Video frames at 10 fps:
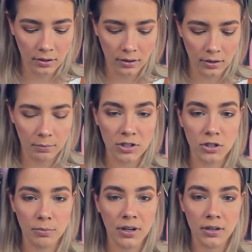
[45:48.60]
And then I do
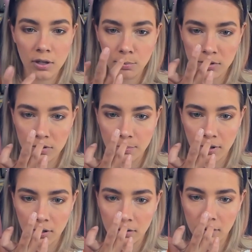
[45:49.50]
my Cupid's
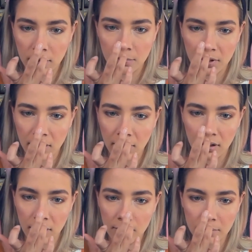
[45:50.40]
bow on my
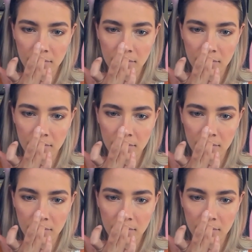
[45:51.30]
lip.